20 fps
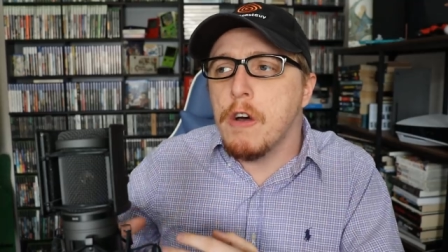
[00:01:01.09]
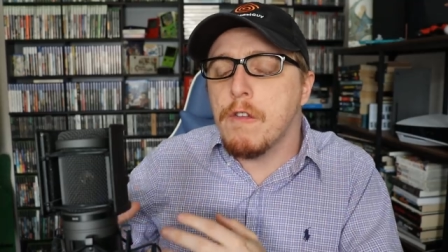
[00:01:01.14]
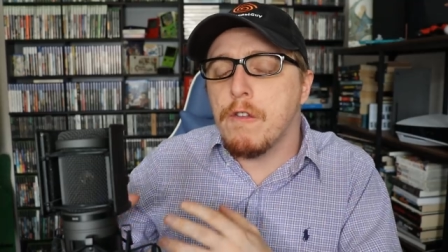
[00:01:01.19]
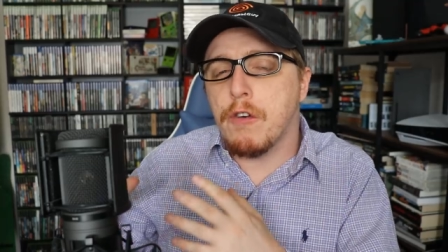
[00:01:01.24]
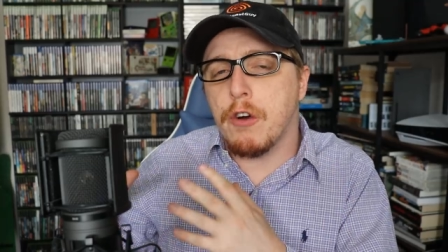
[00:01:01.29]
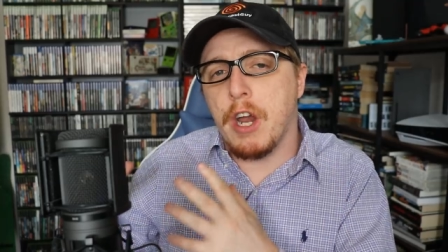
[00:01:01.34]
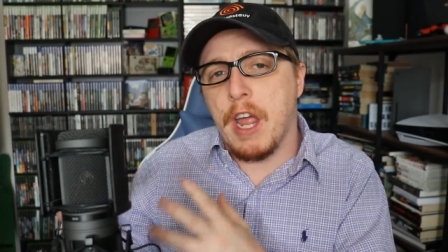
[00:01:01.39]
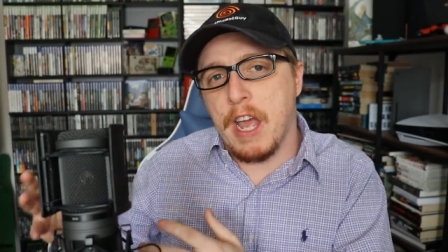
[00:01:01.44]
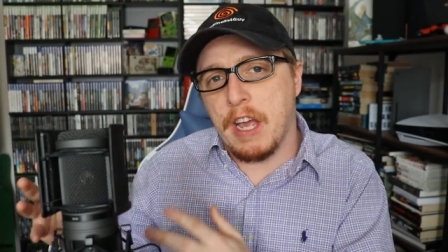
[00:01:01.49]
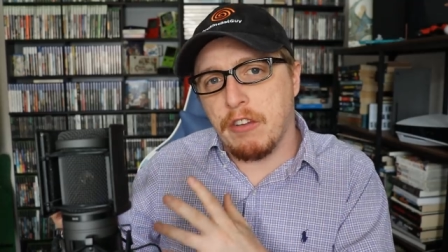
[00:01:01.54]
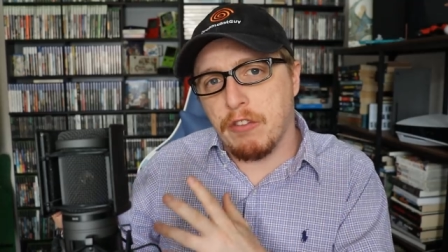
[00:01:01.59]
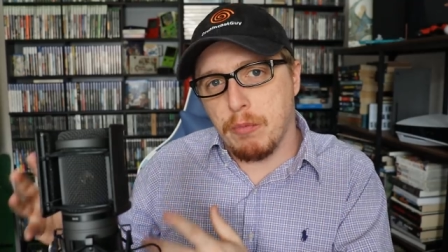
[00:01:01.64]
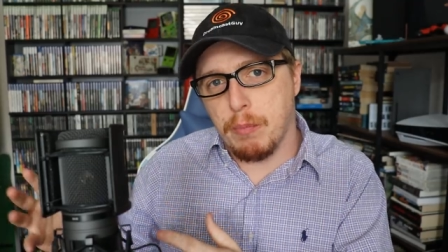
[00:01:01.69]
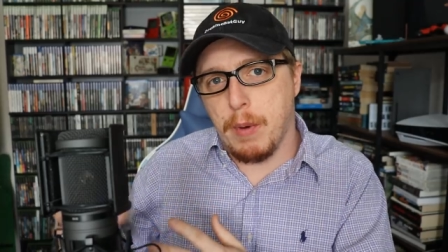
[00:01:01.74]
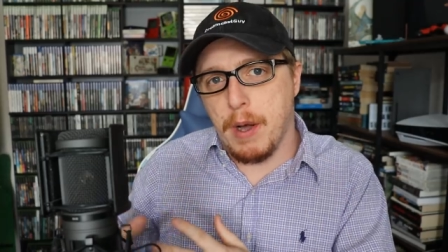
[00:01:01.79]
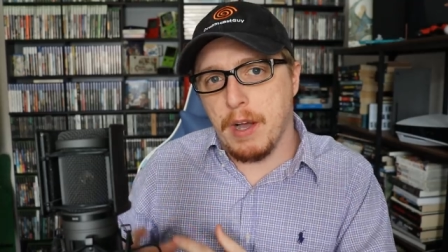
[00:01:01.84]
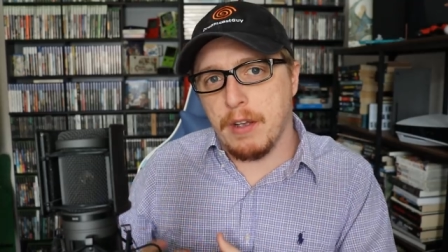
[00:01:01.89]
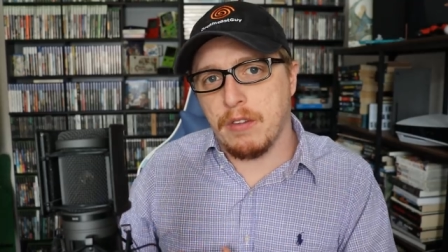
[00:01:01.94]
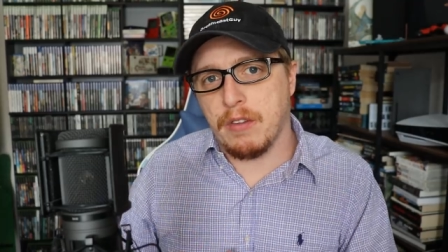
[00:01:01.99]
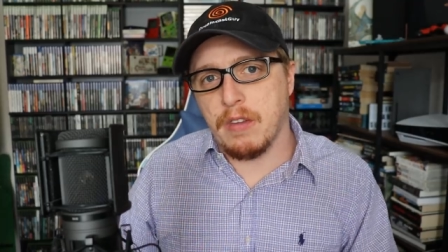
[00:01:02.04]
for
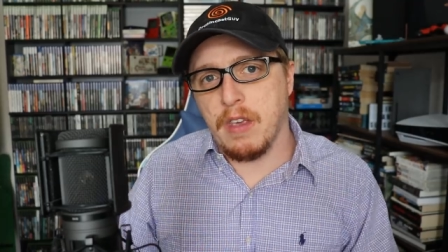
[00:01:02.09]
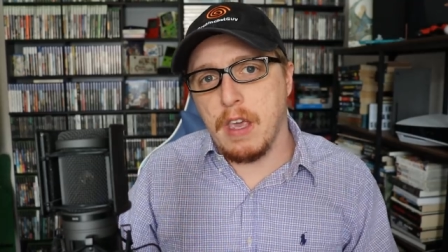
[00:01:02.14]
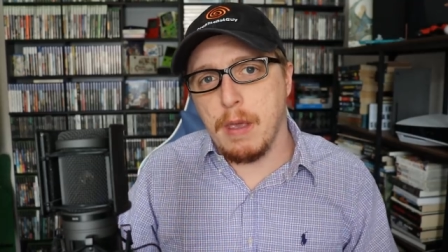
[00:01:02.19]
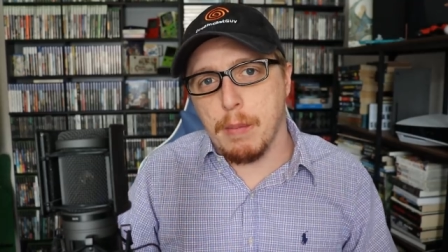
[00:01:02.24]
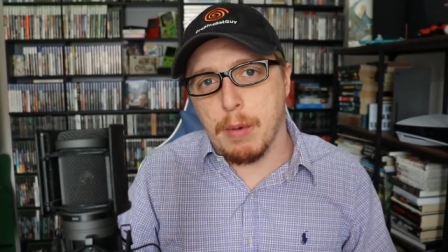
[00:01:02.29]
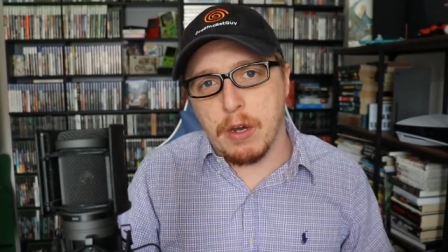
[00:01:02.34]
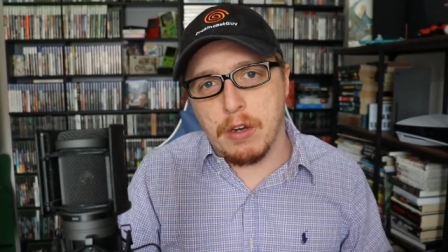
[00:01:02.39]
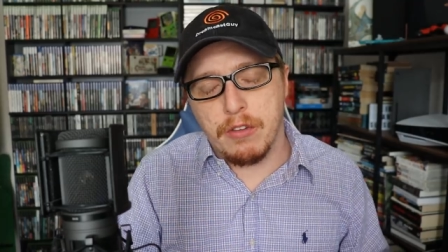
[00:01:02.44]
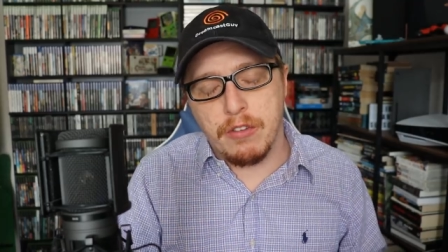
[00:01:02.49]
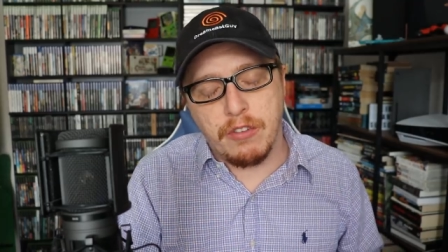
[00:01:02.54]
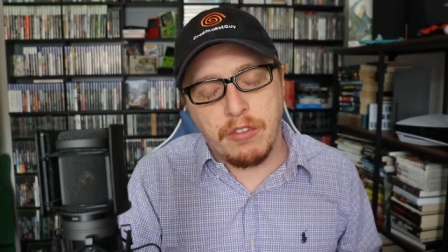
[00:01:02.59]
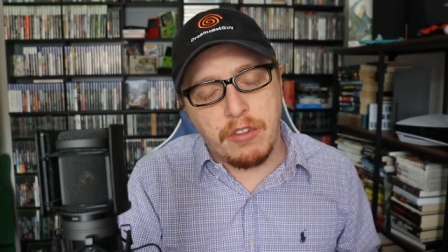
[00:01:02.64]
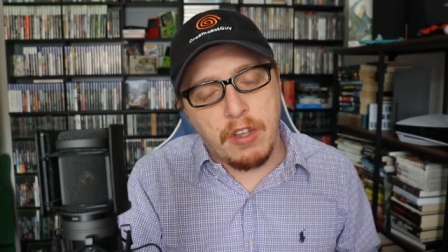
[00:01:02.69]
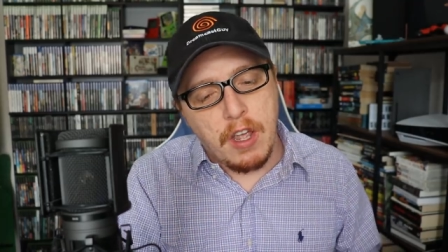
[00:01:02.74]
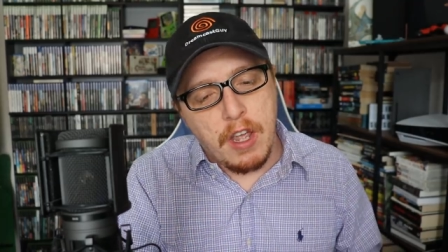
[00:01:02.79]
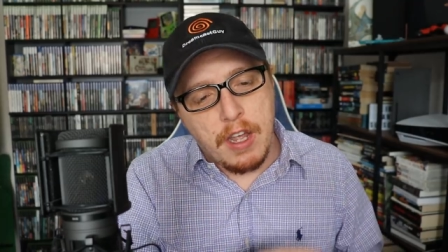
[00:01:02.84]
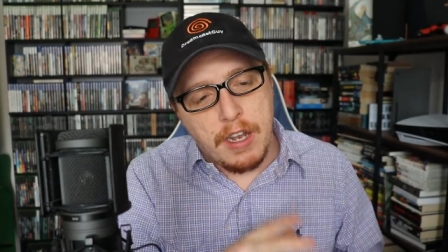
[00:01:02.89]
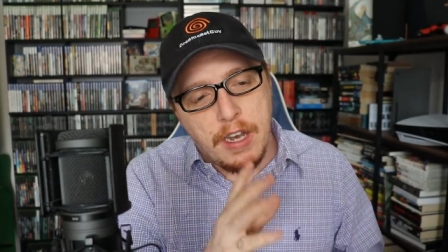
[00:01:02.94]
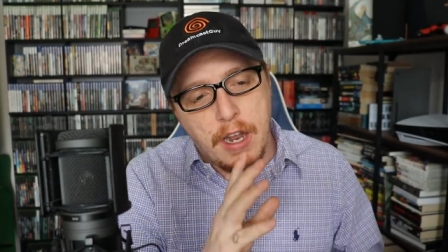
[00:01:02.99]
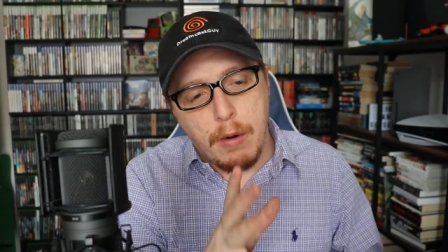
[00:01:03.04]
Xbox gamers.
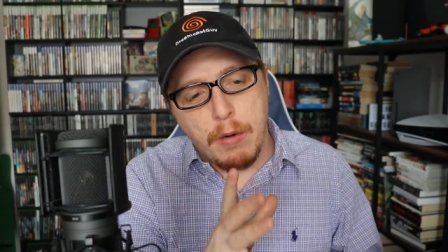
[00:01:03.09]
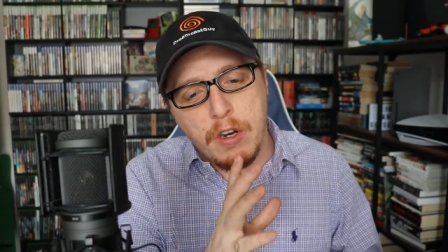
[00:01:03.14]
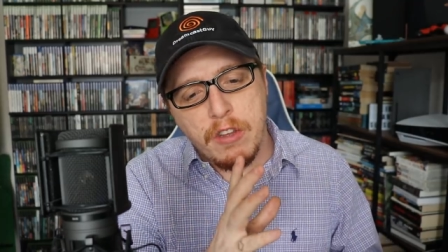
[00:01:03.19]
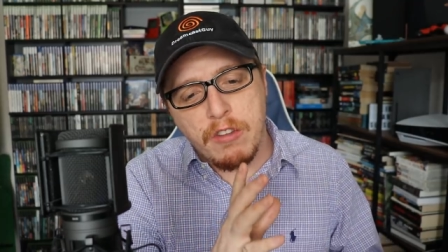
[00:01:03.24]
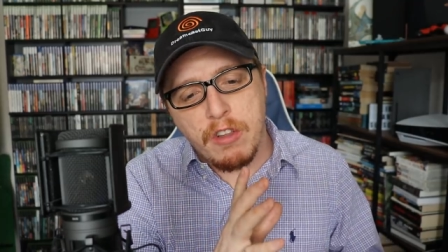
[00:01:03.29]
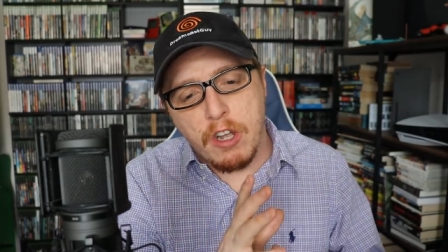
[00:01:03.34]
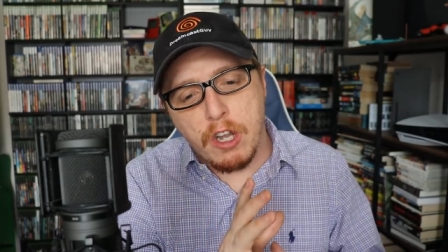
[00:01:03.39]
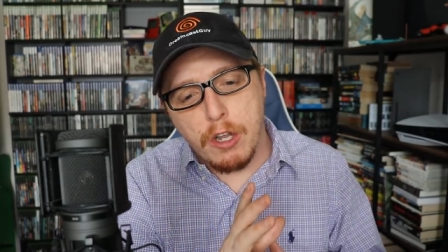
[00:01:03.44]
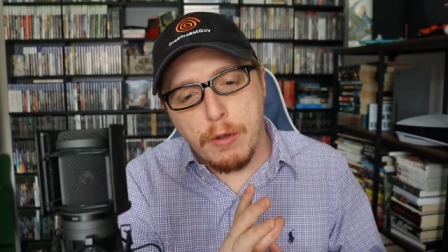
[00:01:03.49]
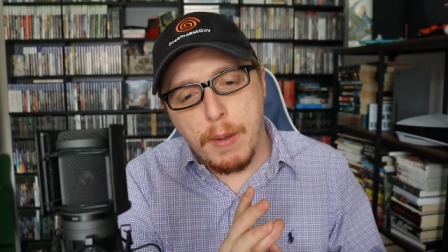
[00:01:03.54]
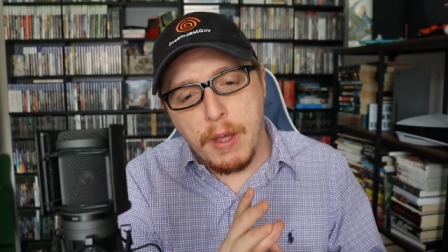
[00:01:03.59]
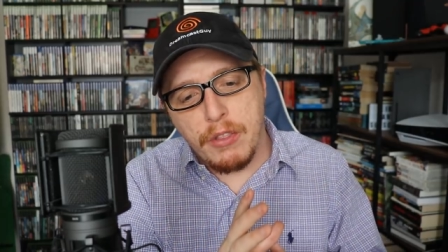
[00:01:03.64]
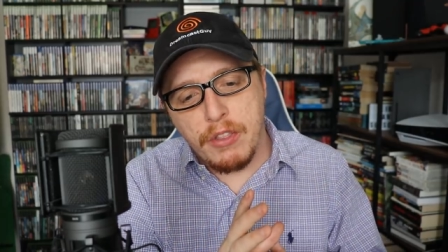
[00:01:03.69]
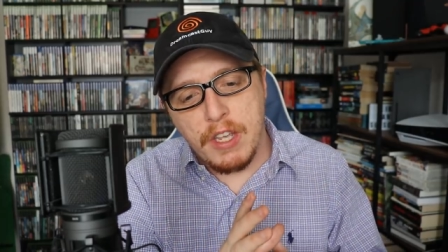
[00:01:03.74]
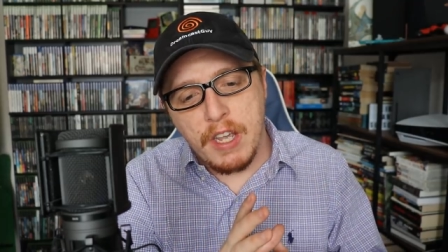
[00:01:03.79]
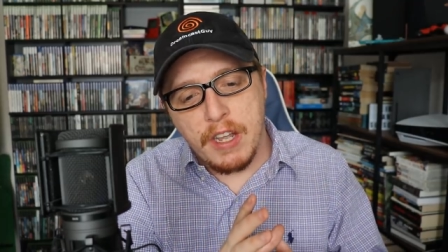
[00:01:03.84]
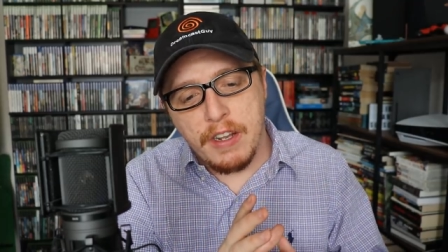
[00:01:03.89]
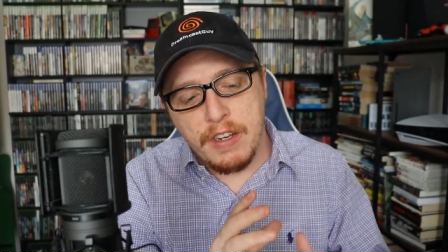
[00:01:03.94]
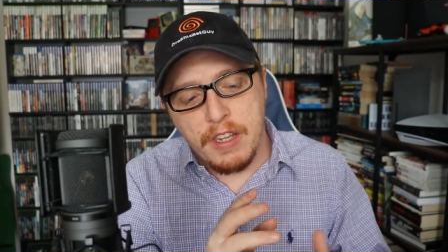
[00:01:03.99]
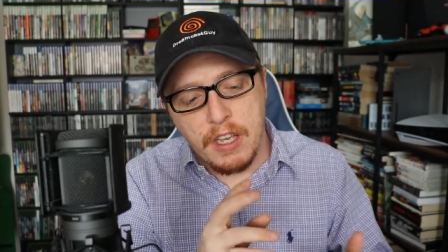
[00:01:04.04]
Now I want to talk about
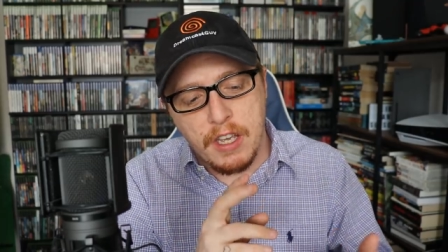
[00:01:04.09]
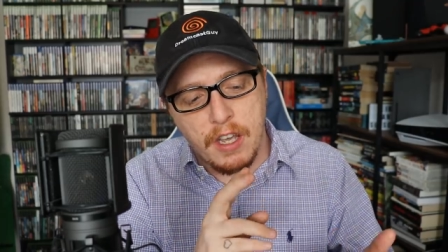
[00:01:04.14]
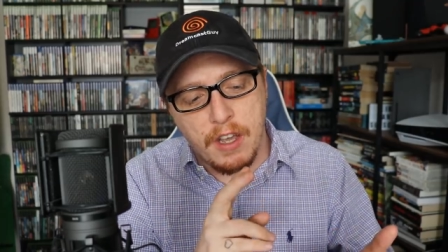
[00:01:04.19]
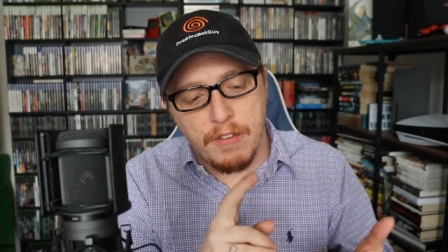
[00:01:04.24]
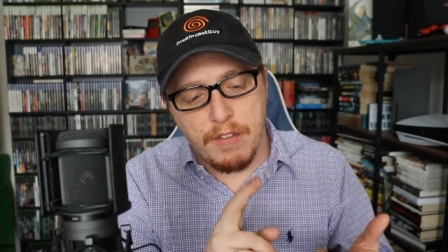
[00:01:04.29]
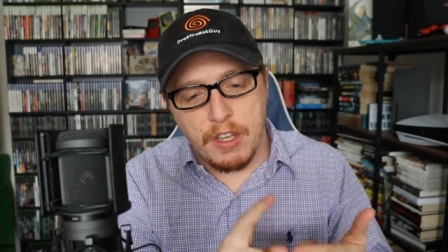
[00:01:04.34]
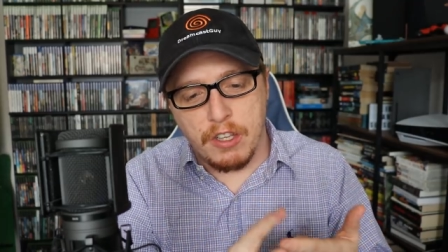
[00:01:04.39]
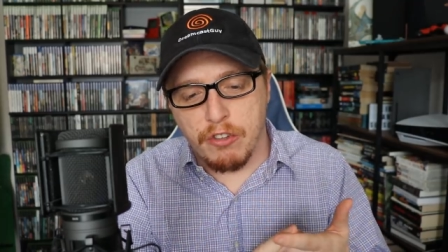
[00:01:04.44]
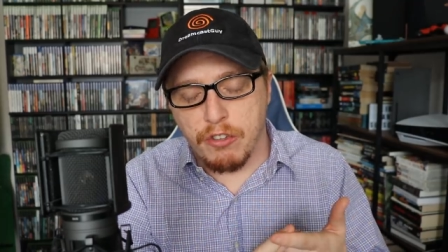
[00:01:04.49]
the idea of